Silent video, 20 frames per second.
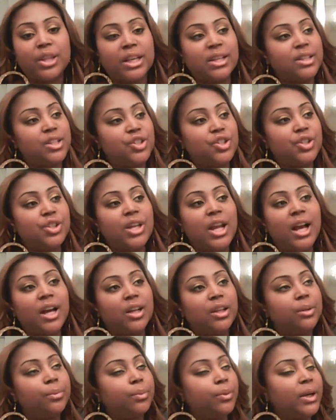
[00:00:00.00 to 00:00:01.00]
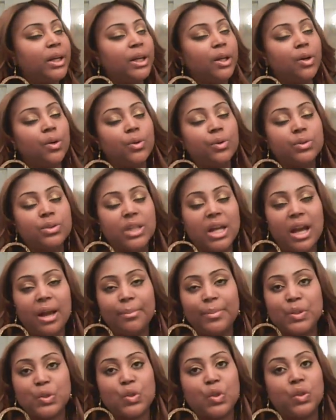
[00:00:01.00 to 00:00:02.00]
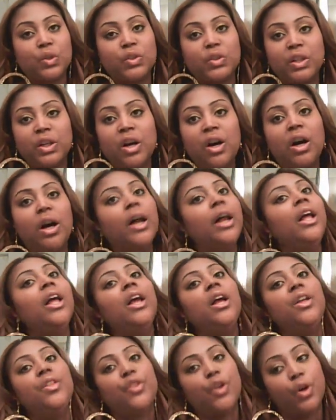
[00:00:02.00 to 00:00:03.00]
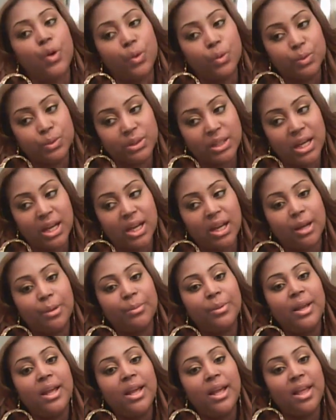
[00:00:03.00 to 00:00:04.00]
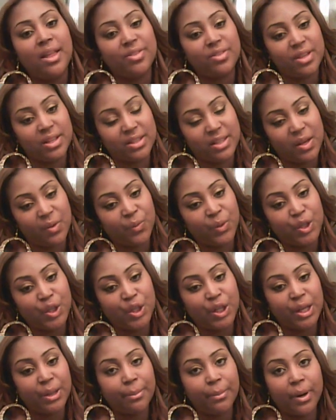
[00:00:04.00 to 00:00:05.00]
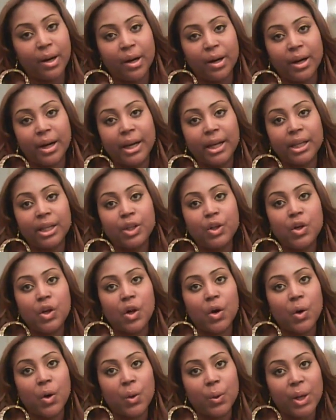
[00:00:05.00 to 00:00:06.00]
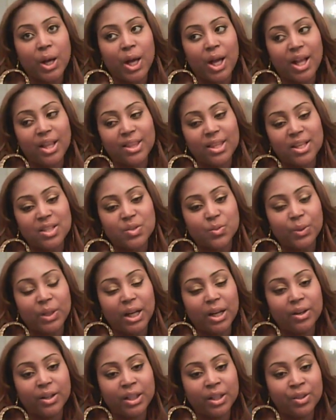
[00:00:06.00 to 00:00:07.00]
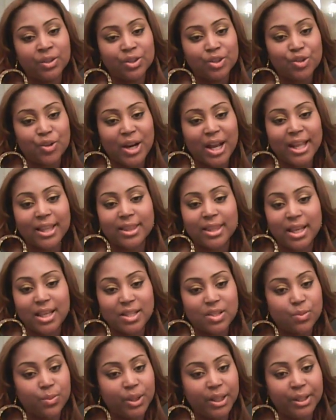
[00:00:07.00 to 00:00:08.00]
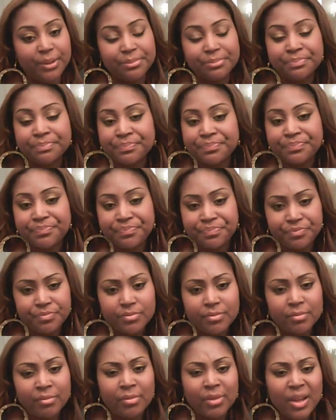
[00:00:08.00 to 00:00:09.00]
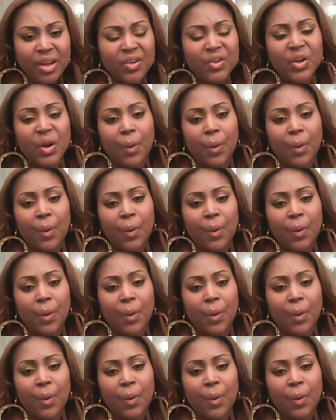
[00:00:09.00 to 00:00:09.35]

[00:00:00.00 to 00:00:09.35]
in your singleness. Don't think that you're not going to pray the whole time and talk to God the whole time, and think that when you get married, you know, oh God, that's when I'll get on track. That's